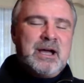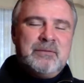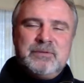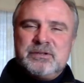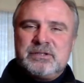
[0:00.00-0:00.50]

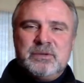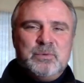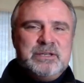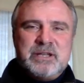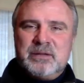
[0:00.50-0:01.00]
Obviously,
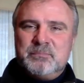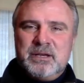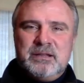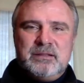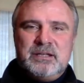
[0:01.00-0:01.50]
we take
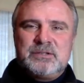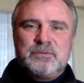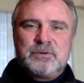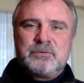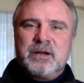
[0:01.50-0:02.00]
many things
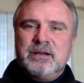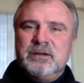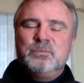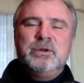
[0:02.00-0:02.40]
for granted.